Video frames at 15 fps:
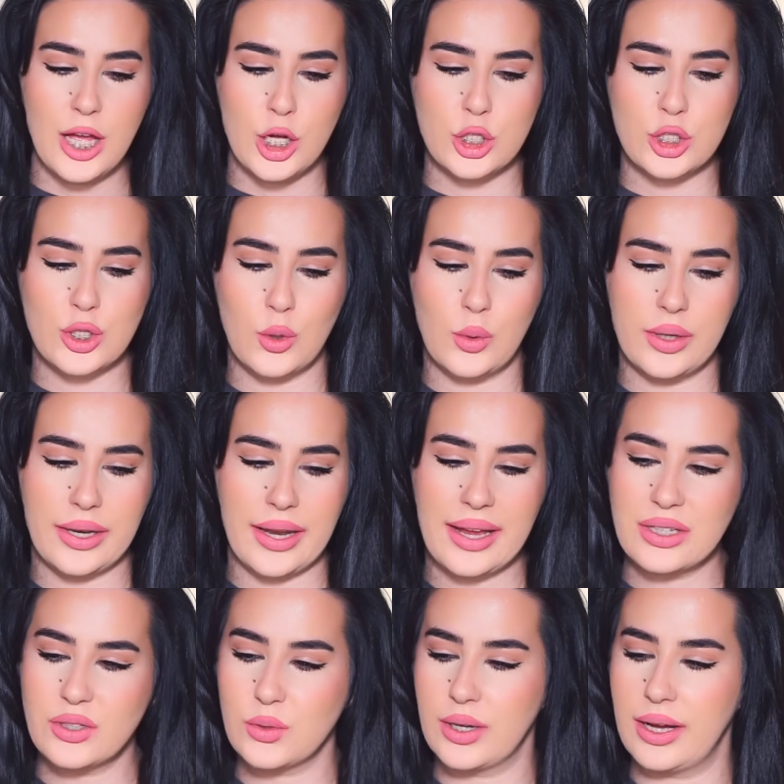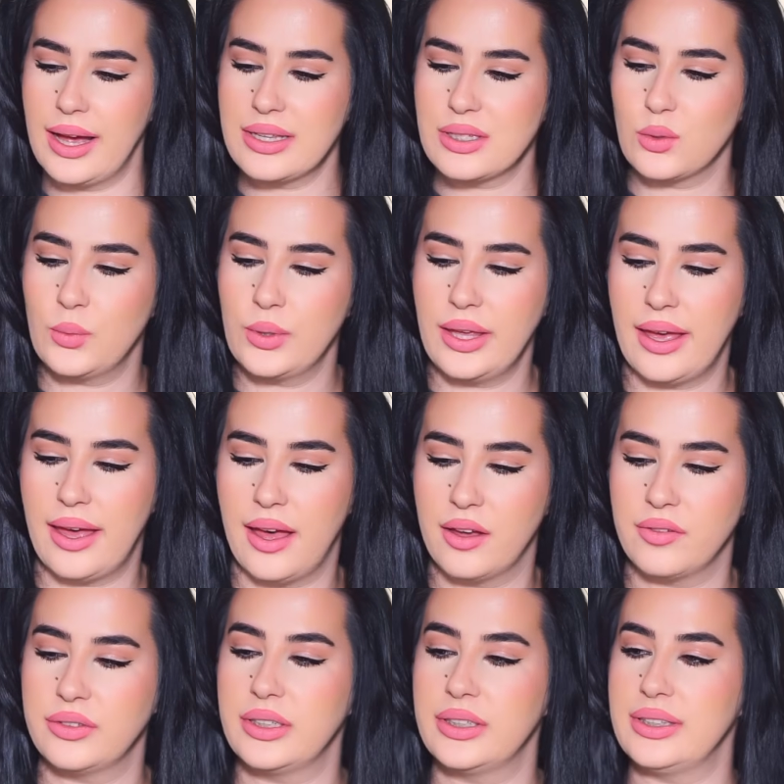So next, you guys, we
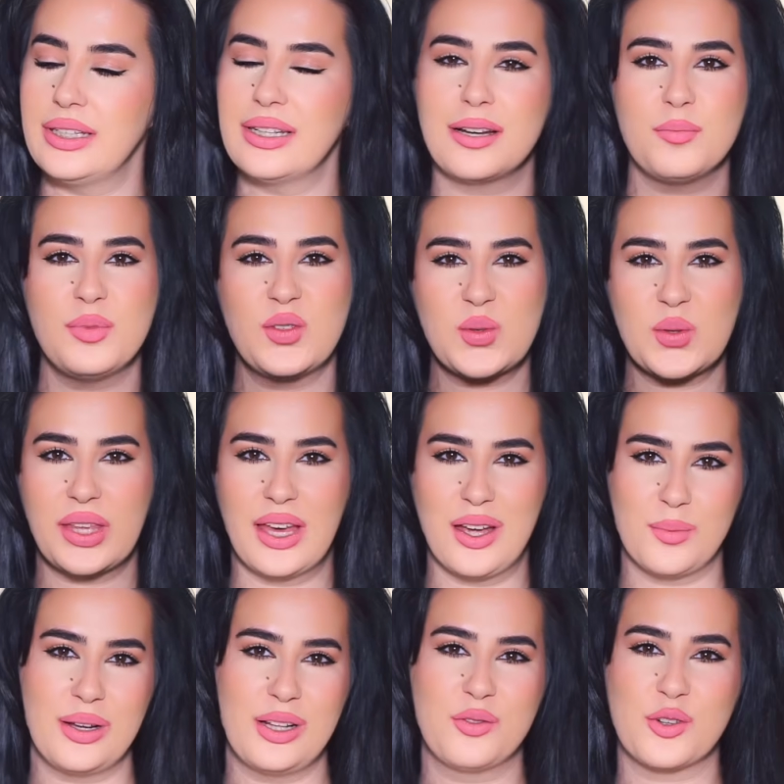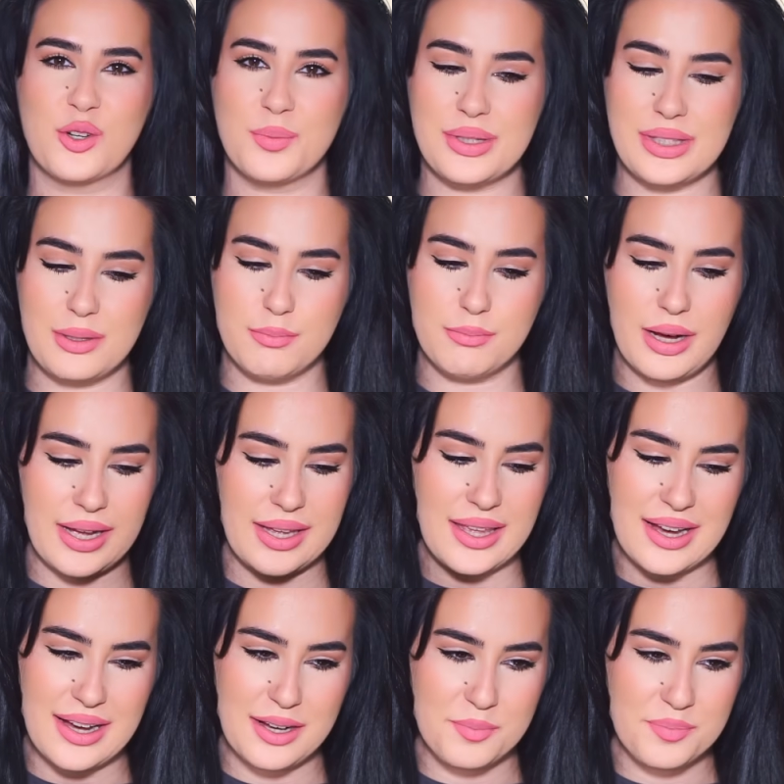have a tiramisu caramel from
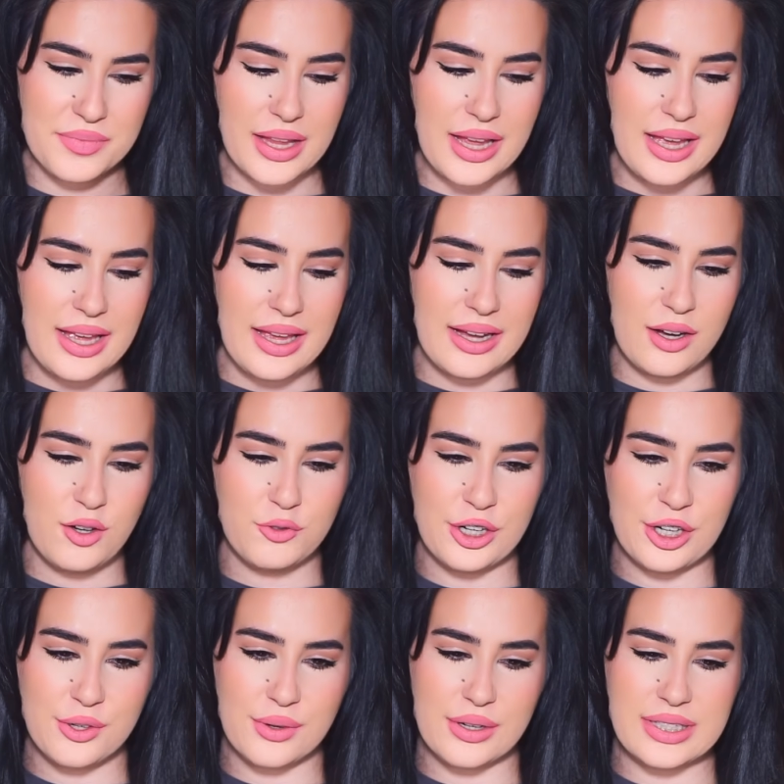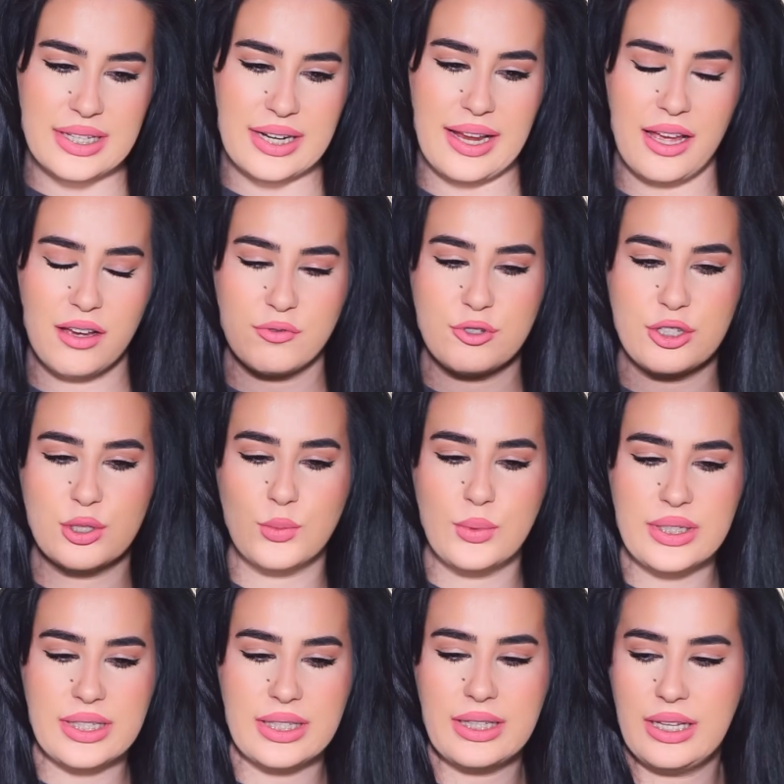Zimaya, a fragrance that I have just
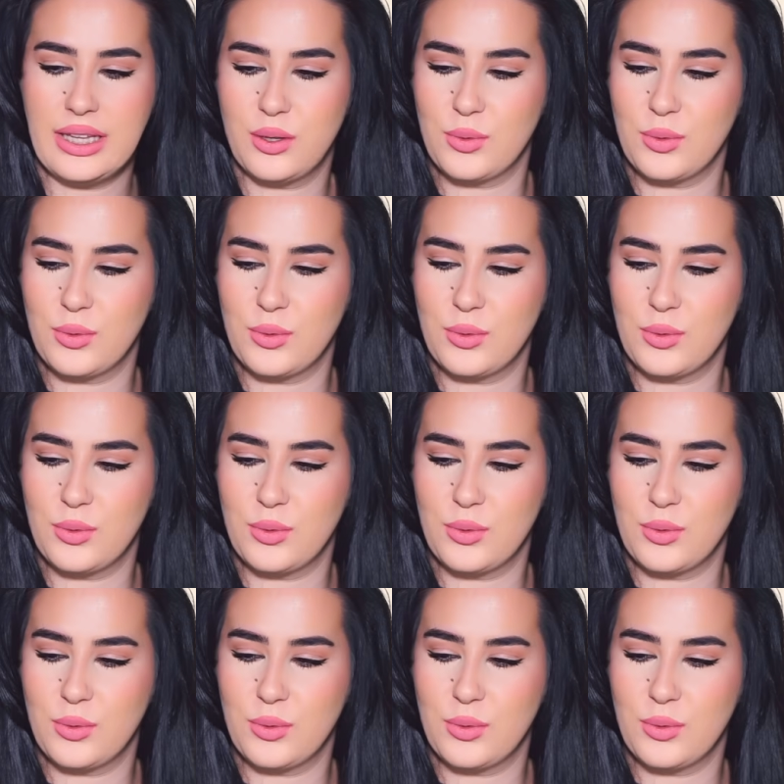recently